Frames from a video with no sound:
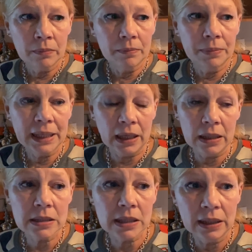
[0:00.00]

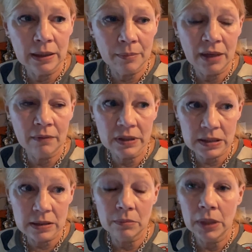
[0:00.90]
because I am having
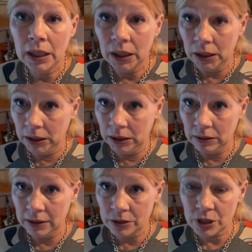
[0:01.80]
some
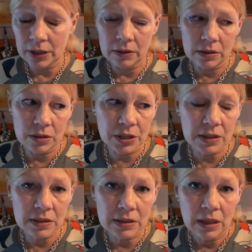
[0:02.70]
healing
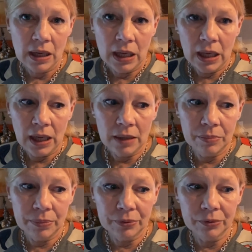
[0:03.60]
challenges. I
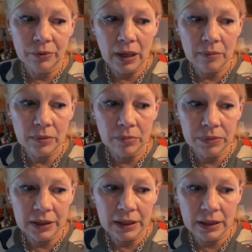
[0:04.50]

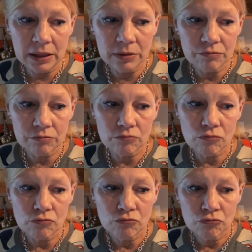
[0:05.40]
probably
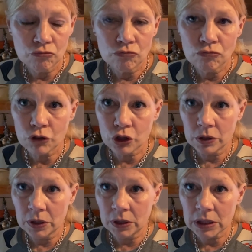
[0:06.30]

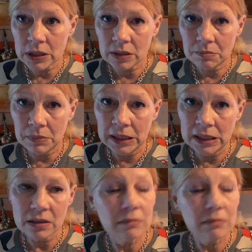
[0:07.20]
should cook some meat,